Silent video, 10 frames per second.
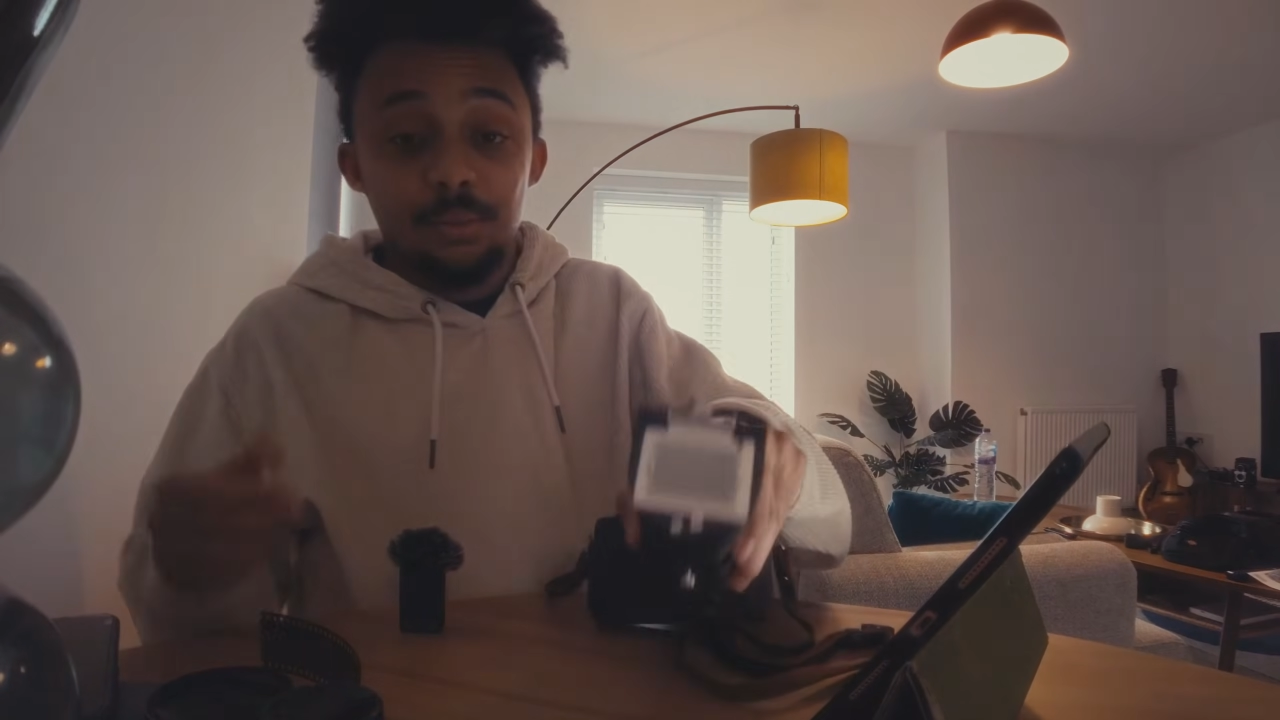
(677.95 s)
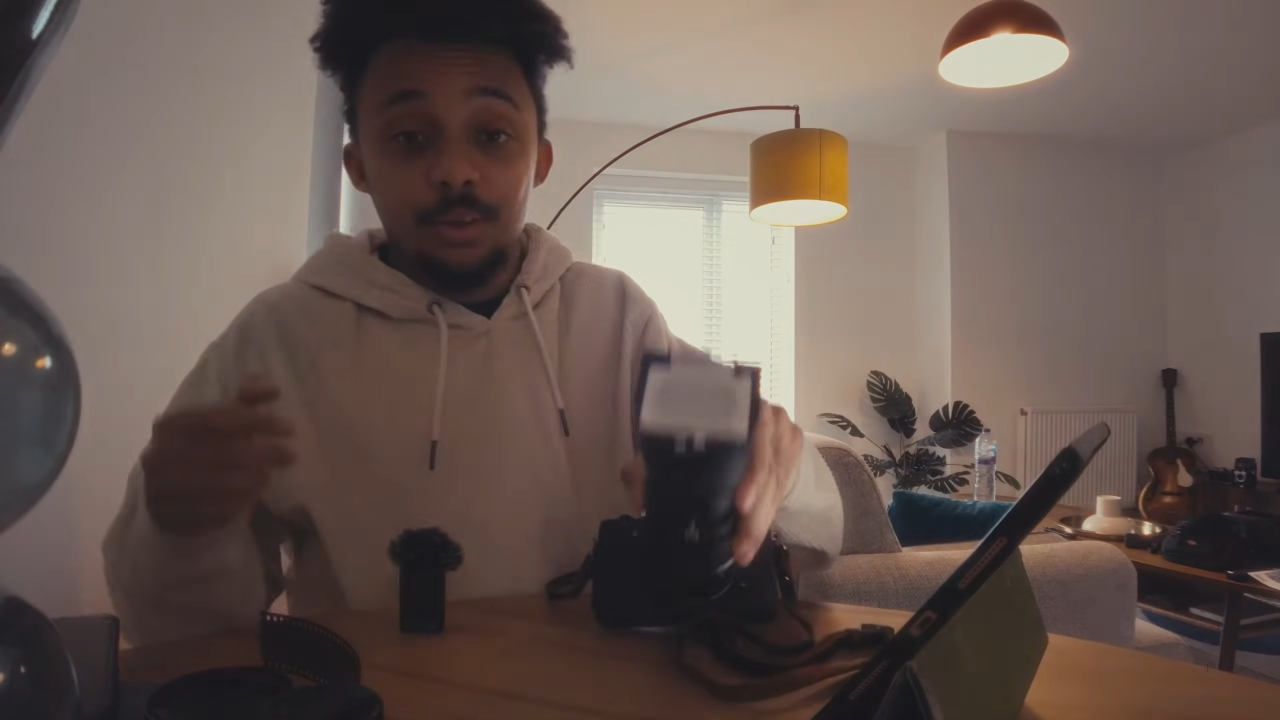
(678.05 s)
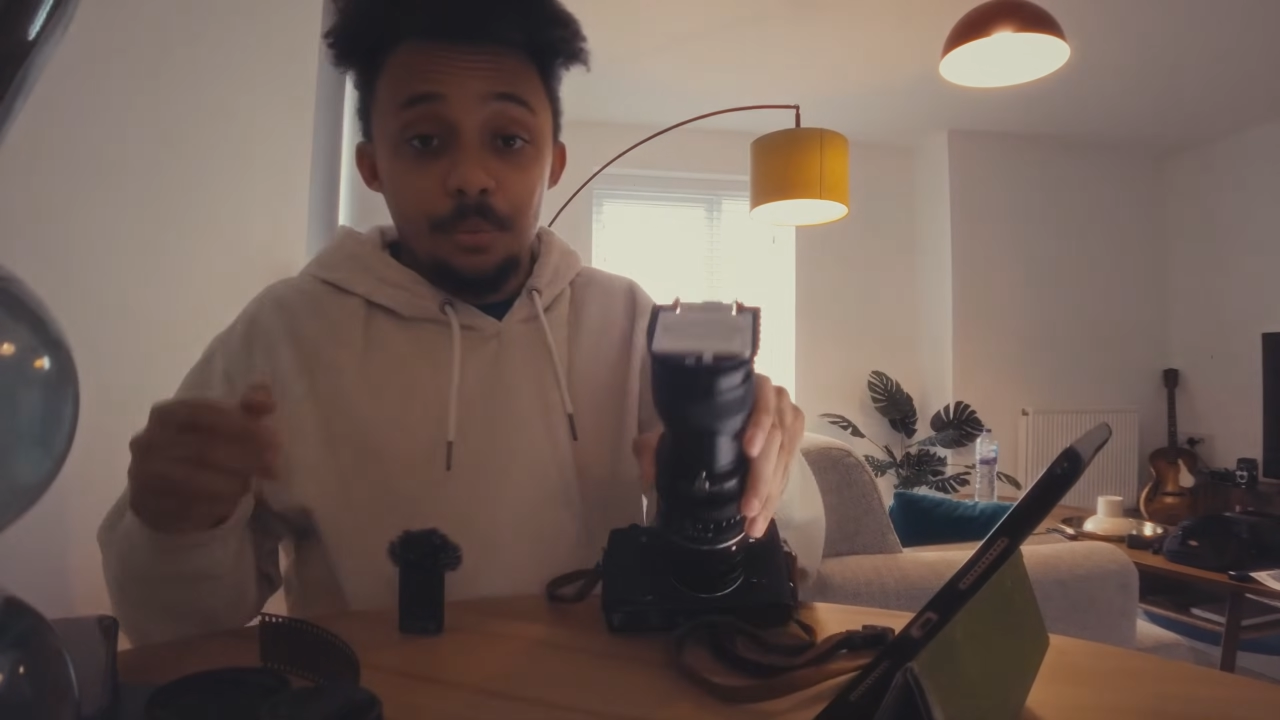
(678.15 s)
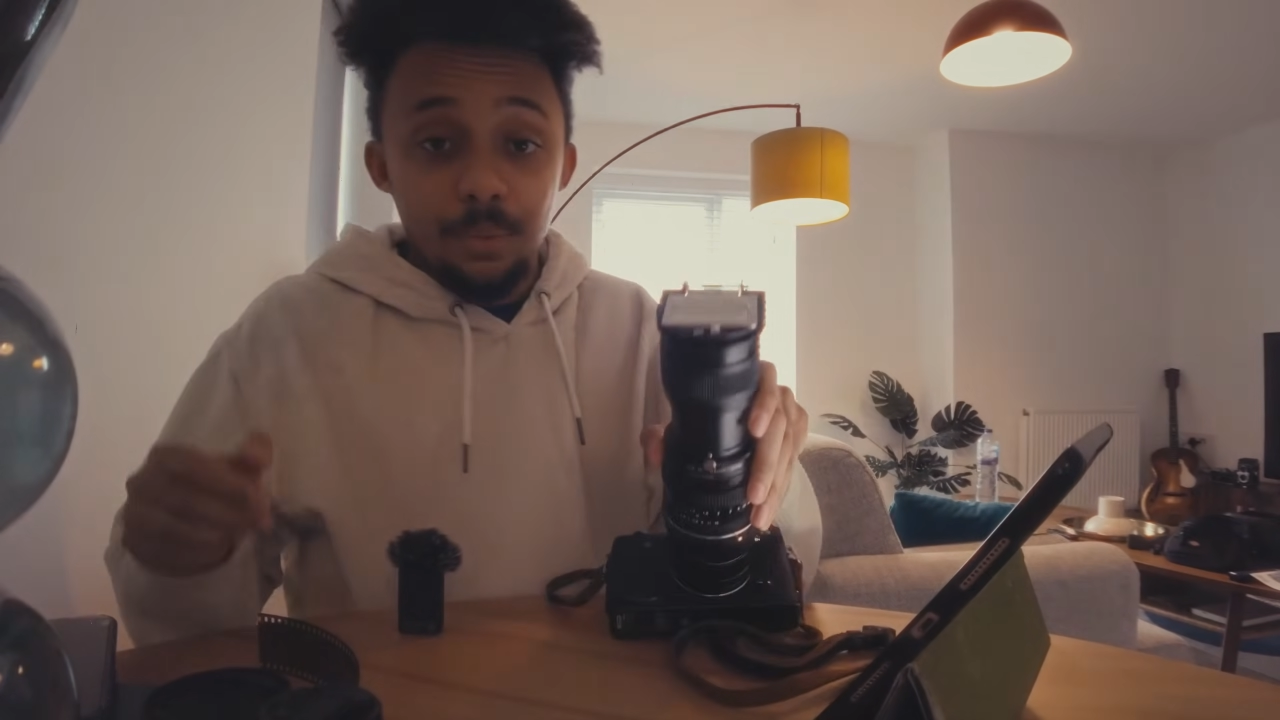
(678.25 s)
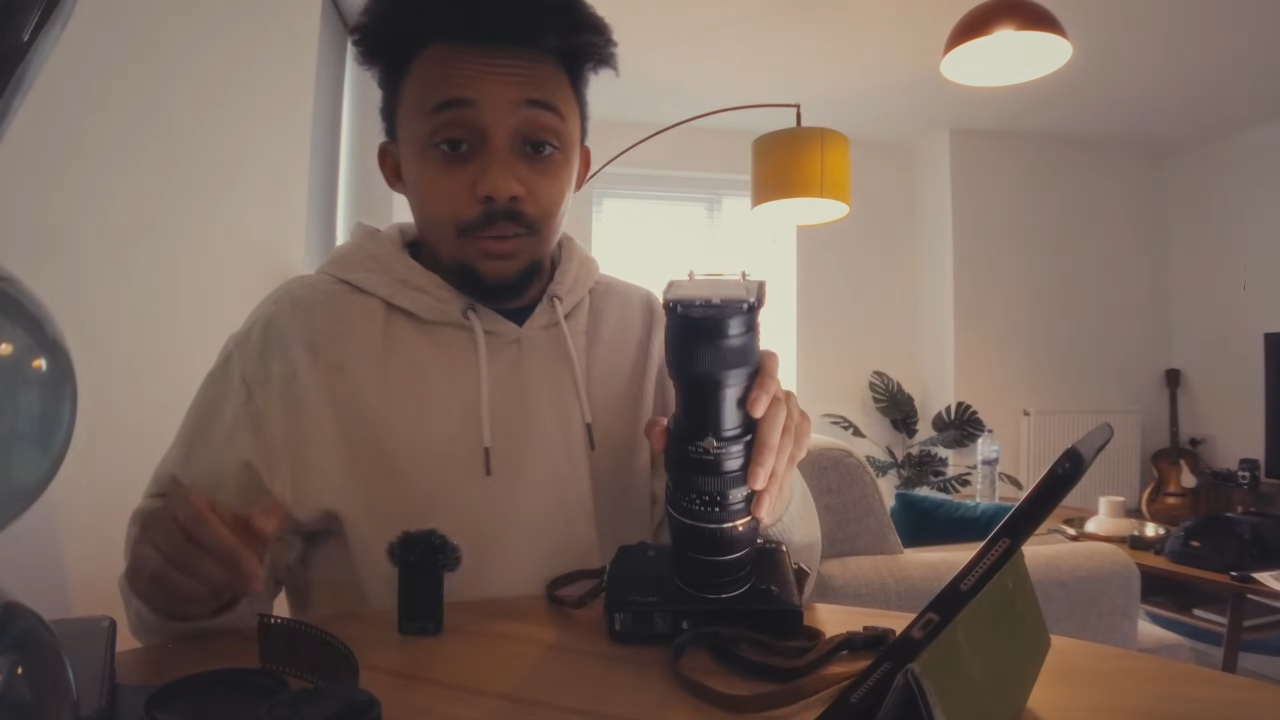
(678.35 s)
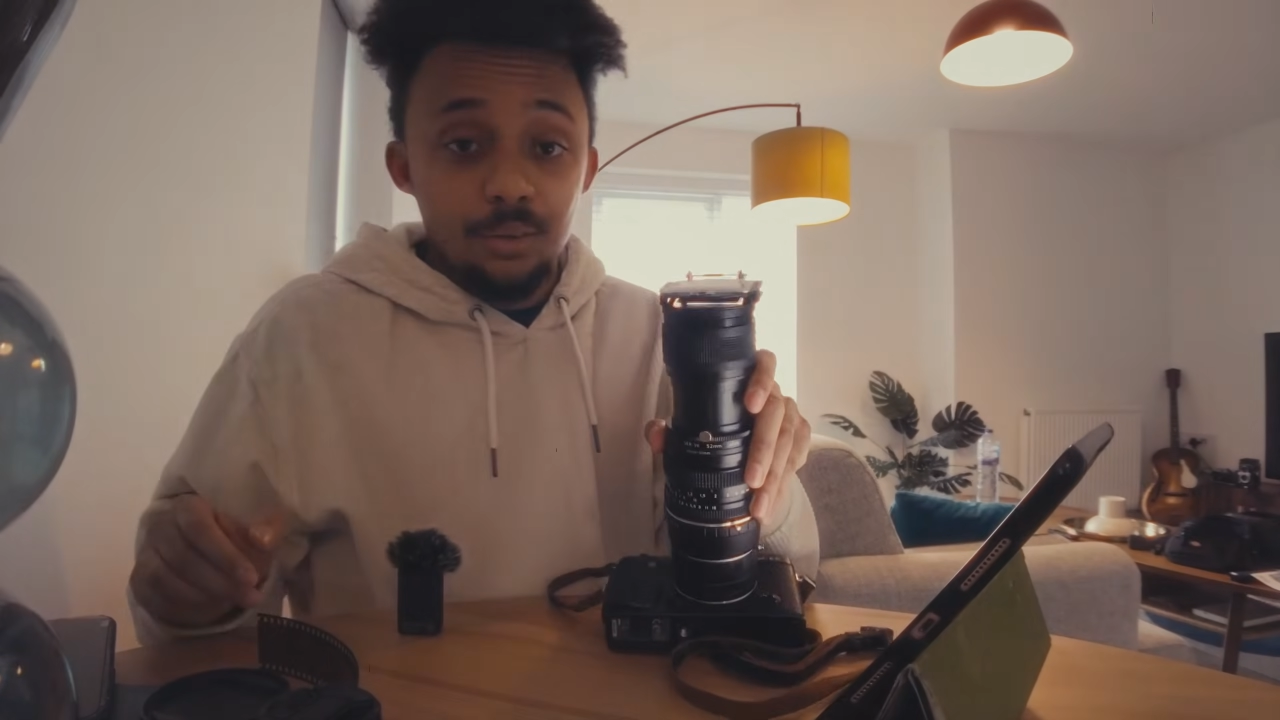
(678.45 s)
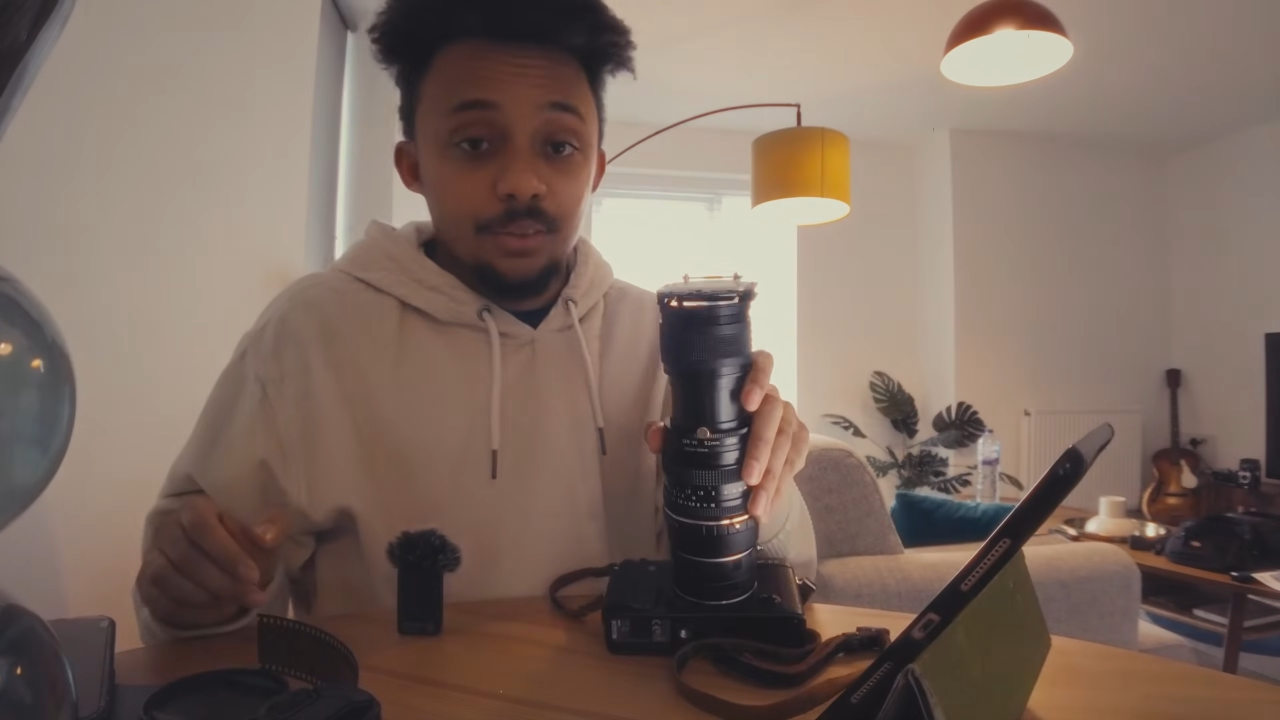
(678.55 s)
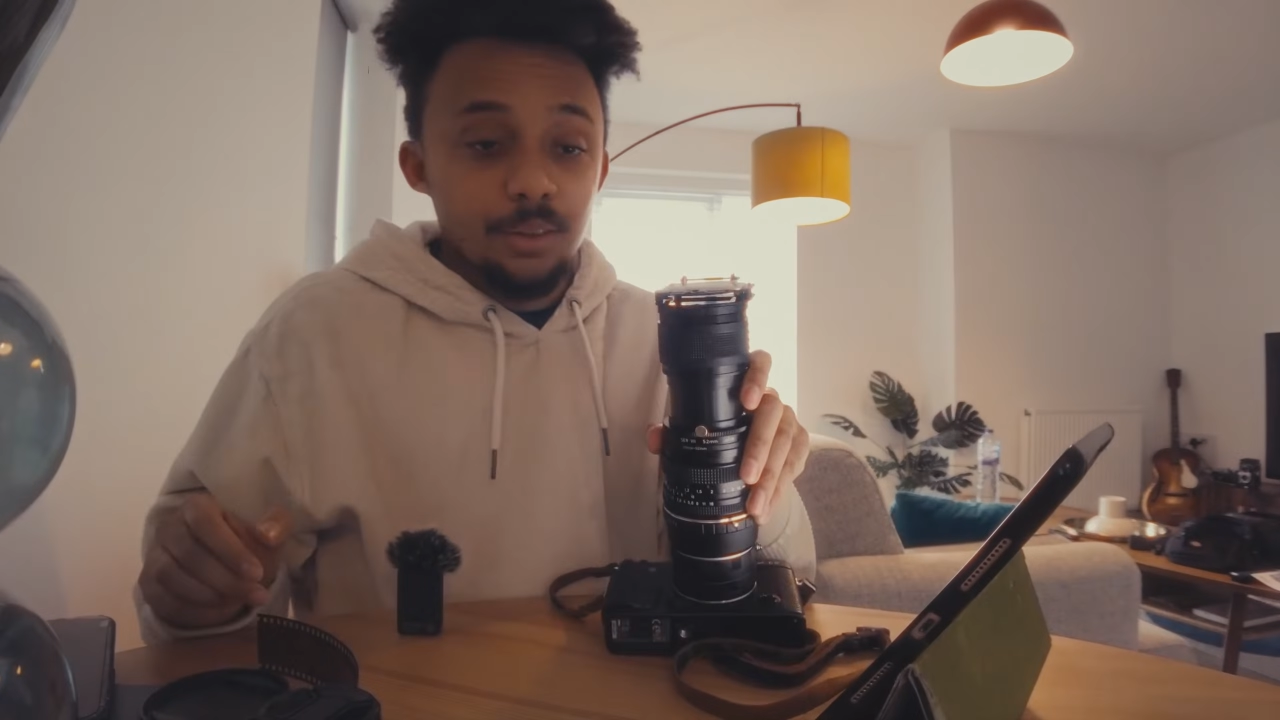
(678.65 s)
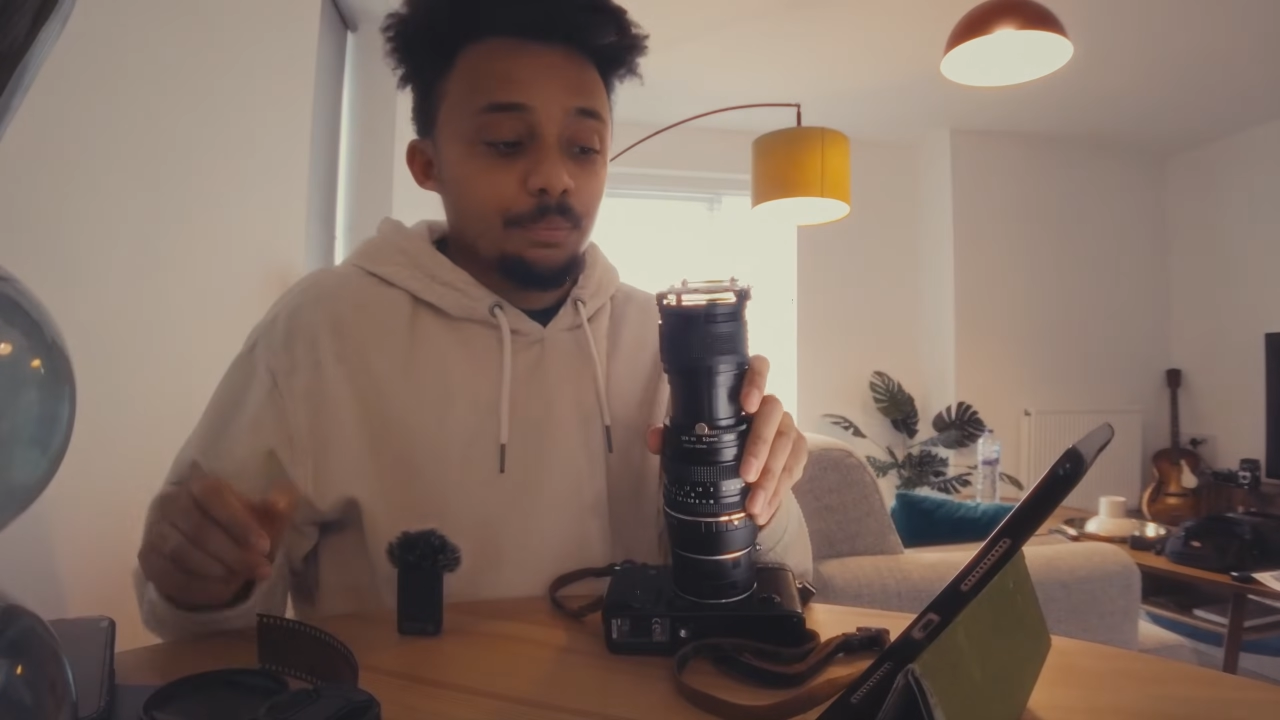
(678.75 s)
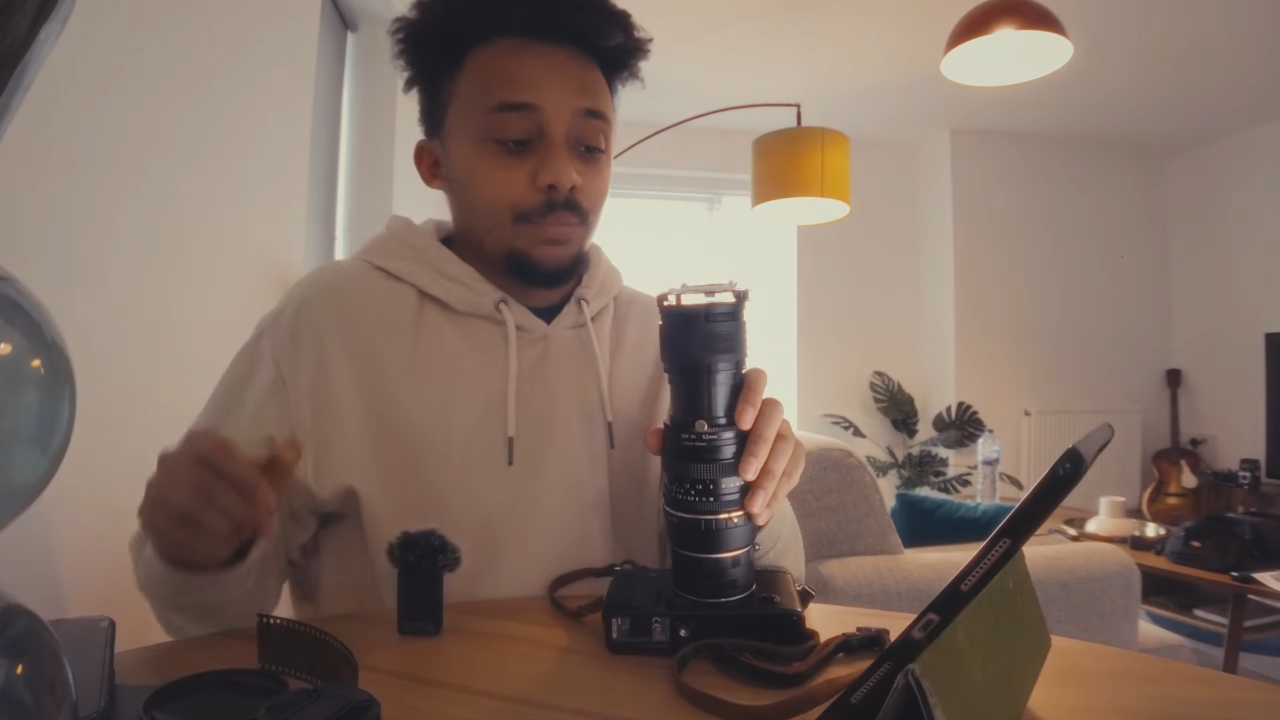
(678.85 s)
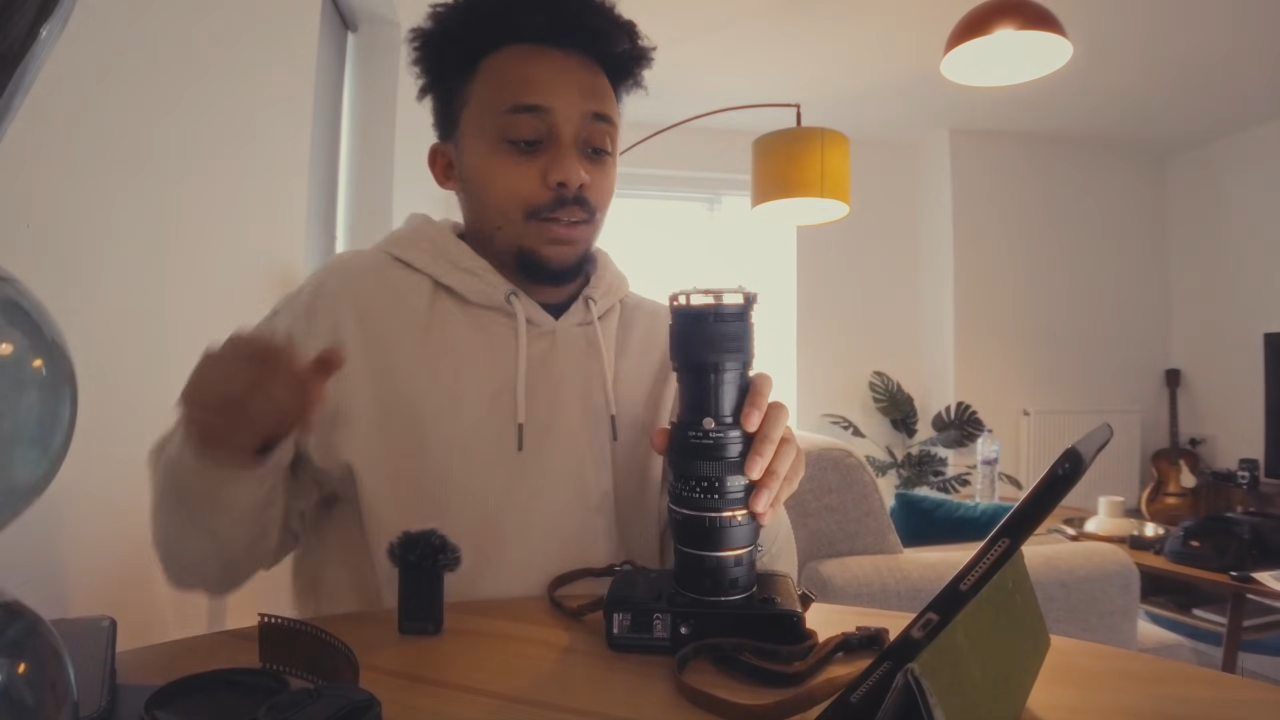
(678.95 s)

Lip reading: we've got to mount the film.